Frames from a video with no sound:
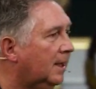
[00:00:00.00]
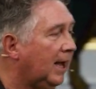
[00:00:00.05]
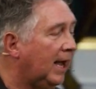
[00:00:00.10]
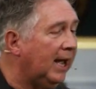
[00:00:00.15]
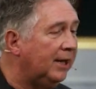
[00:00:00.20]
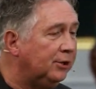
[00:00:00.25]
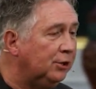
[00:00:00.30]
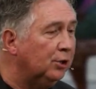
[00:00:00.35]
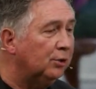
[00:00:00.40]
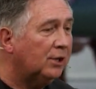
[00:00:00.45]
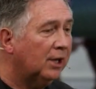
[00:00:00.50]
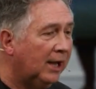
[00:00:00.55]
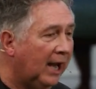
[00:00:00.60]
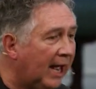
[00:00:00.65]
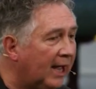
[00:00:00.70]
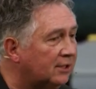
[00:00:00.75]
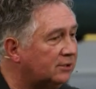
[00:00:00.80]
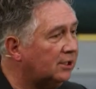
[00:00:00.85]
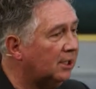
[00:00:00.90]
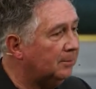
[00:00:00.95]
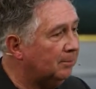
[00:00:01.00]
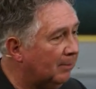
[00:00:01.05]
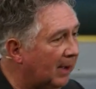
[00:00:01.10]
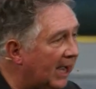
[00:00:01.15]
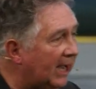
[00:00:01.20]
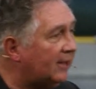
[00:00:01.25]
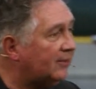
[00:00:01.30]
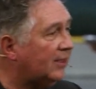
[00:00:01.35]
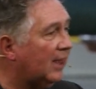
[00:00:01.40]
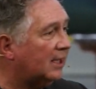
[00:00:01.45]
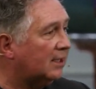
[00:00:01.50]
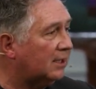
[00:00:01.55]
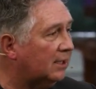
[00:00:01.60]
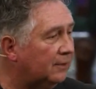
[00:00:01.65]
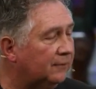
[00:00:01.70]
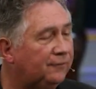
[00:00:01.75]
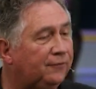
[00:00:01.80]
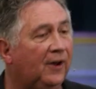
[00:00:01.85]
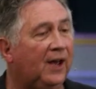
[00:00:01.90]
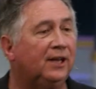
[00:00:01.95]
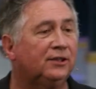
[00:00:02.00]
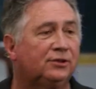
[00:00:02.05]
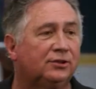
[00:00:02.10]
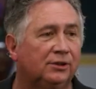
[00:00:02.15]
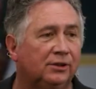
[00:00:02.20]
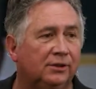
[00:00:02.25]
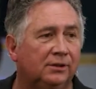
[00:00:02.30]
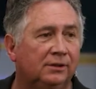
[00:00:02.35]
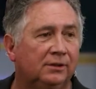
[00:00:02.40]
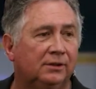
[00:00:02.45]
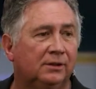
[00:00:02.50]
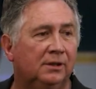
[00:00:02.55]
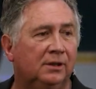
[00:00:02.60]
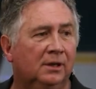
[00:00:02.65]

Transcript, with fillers: and you can actually make that confession